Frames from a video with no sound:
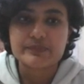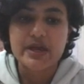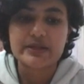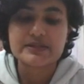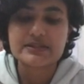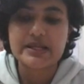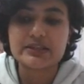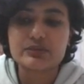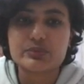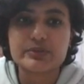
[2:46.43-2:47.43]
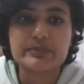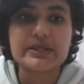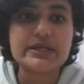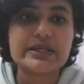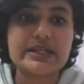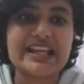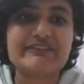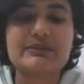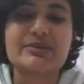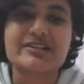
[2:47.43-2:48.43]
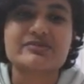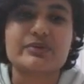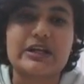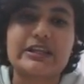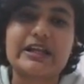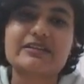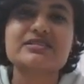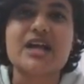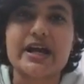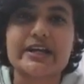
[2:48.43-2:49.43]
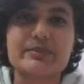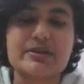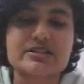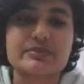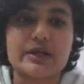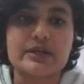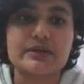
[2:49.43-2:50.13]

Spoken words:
And its length would be 11 plus 1, that is target plus 1.